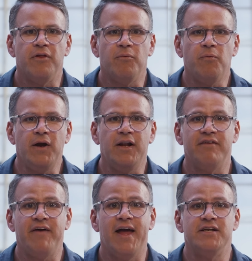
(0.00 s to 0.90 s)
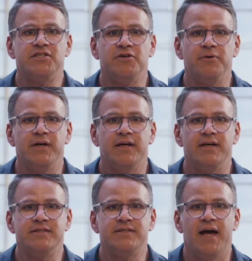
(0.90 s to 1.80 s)
Well, the real advantage to it
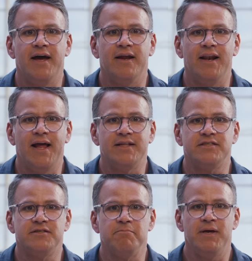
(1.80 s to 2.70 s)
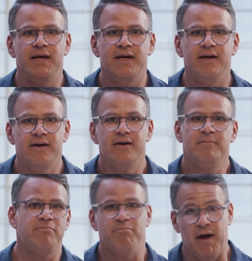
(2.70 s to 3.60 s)
is that it lets me,
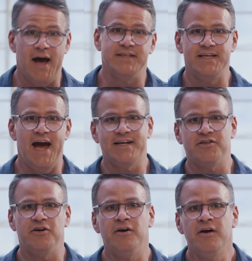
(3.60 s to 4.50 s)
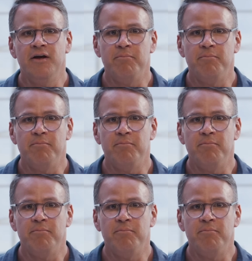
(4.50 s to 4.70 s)
as the actor,